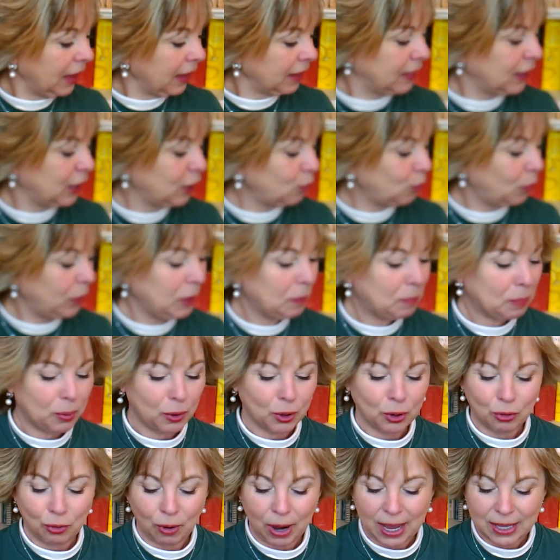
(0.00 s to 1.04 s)
Then we
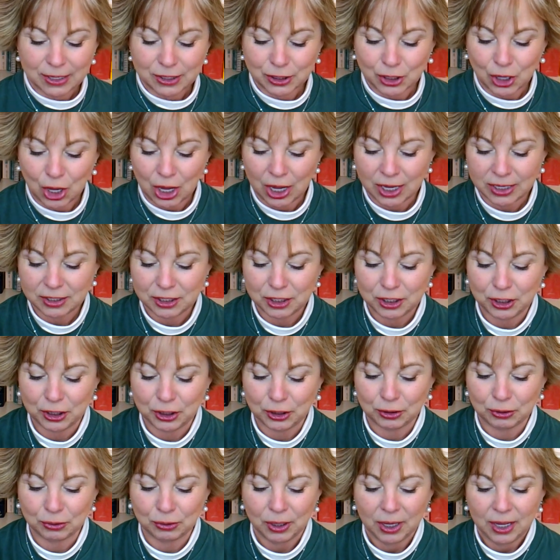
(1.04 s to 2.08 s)
progress on
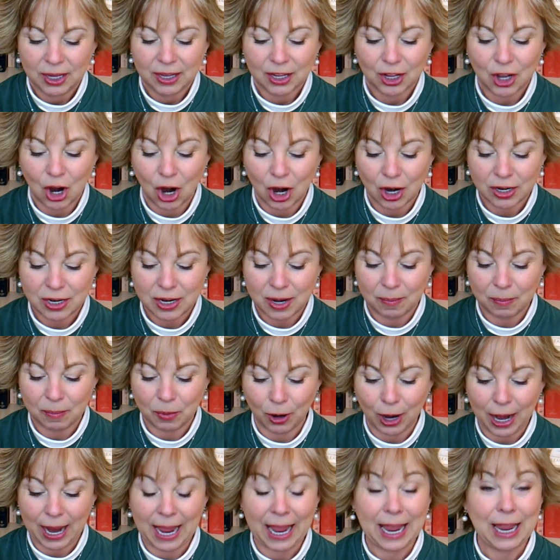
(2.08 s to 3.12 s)
to card
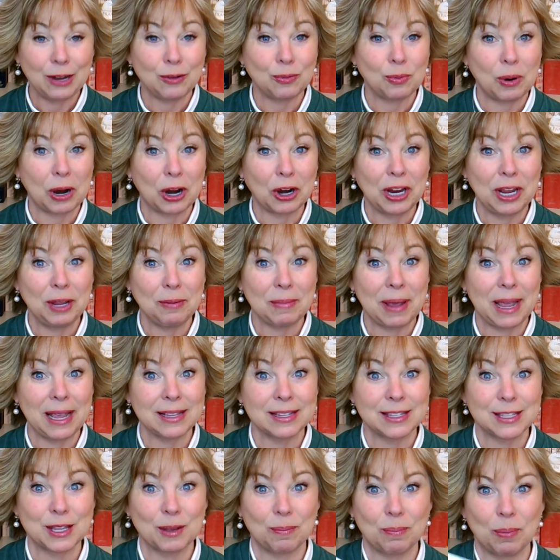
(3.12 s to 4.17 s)
number 8, where he makes the